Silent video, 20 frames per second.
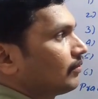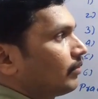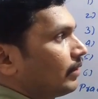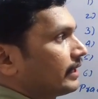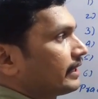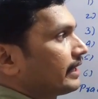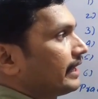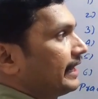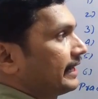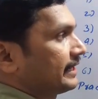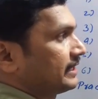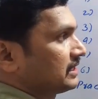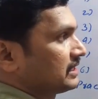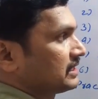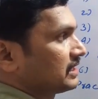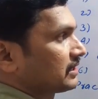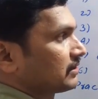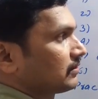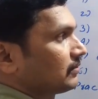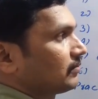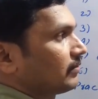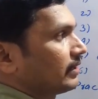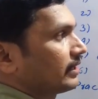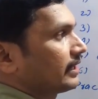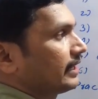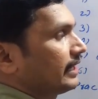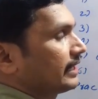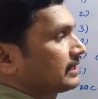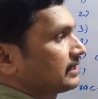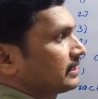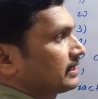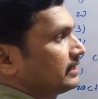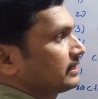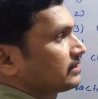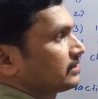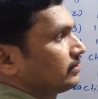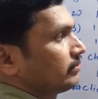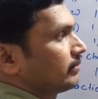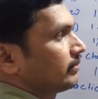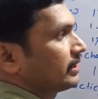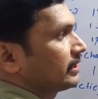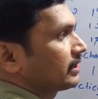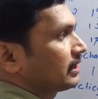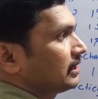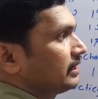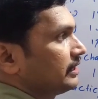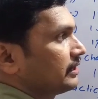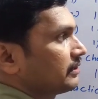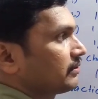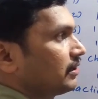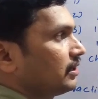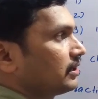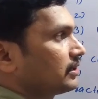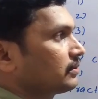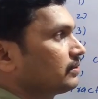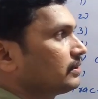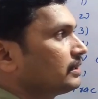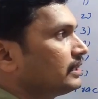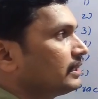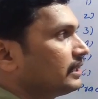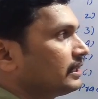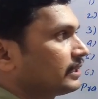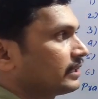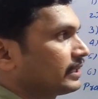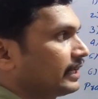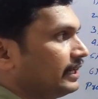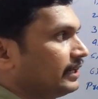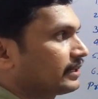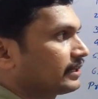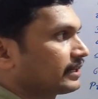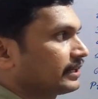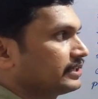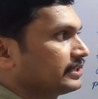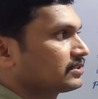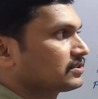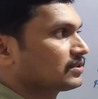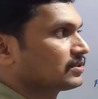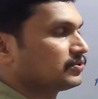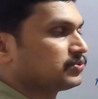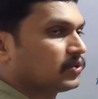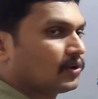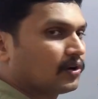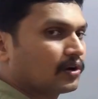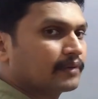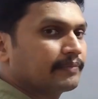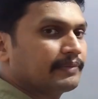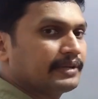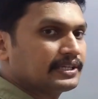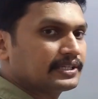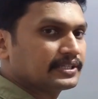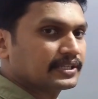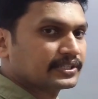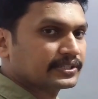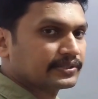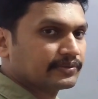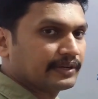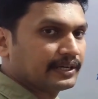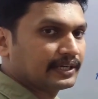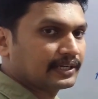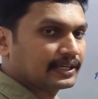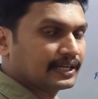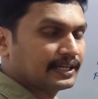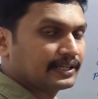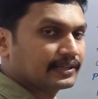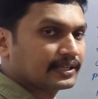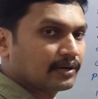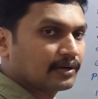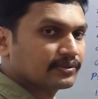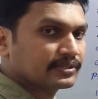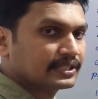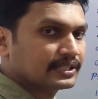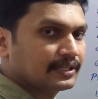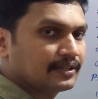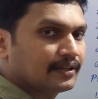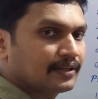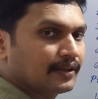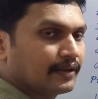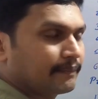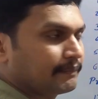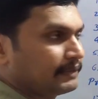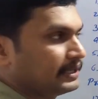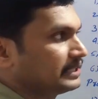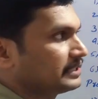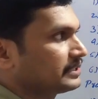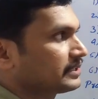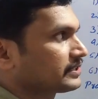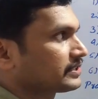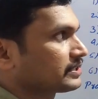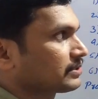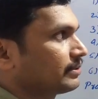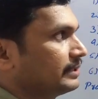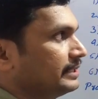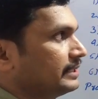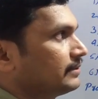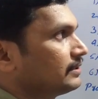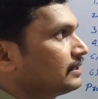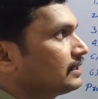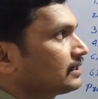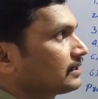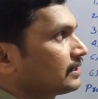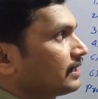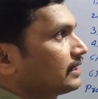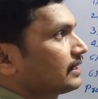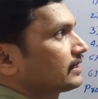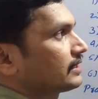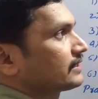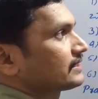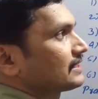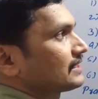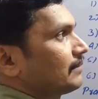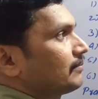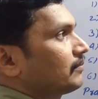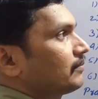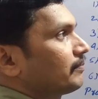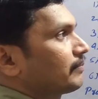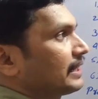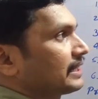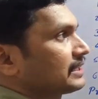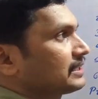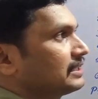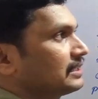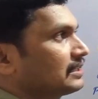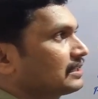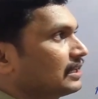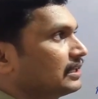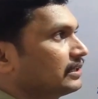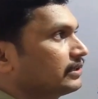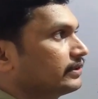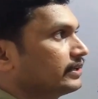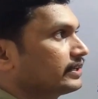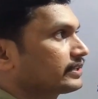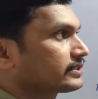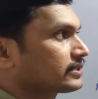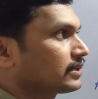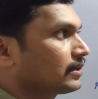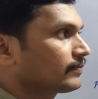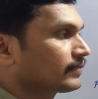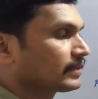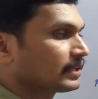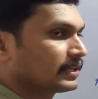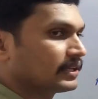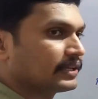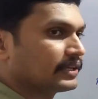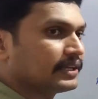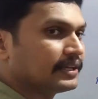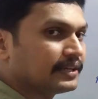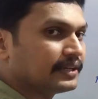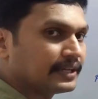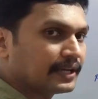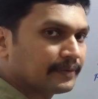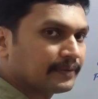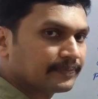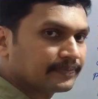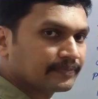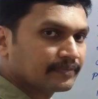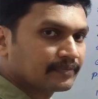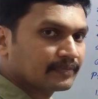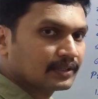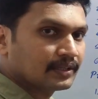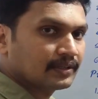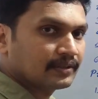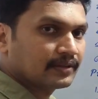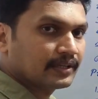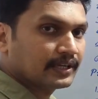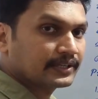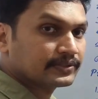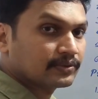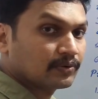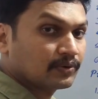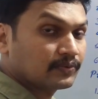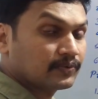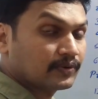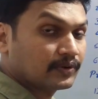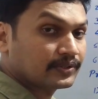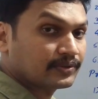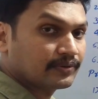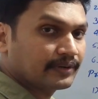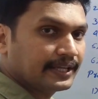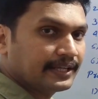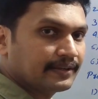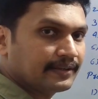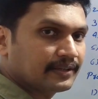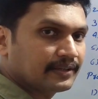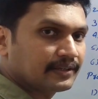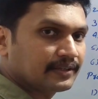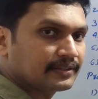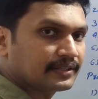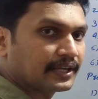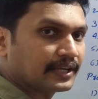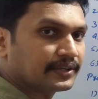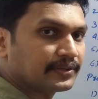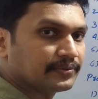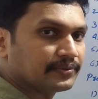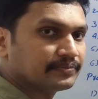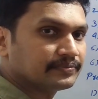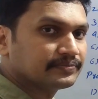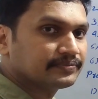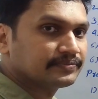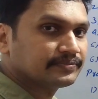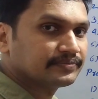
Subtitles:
1 hectare is numerically equal to 10 raised to 4 meters square, 10,000 meters square. That are the some practical units of area. That's all for today. Thank you.